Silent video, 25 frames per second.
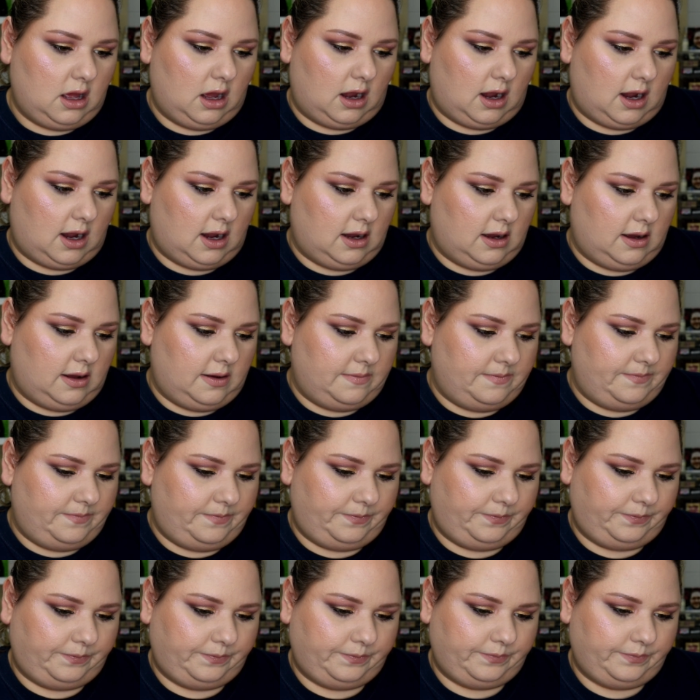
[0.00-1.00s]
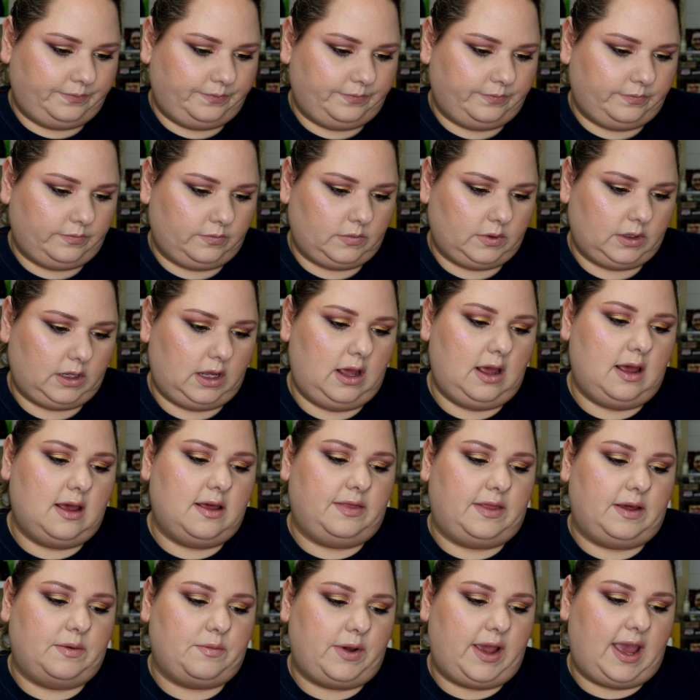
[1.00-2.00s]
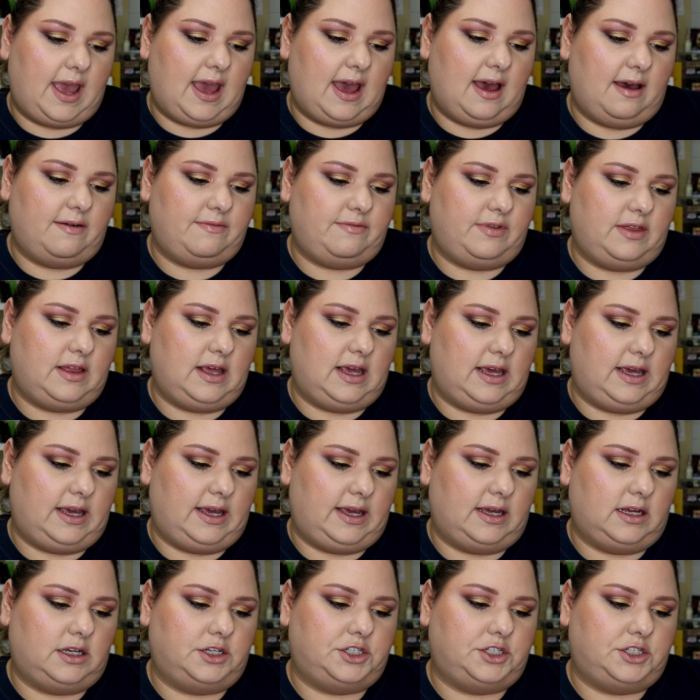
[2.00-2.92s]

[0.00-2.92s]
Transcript: Then we have the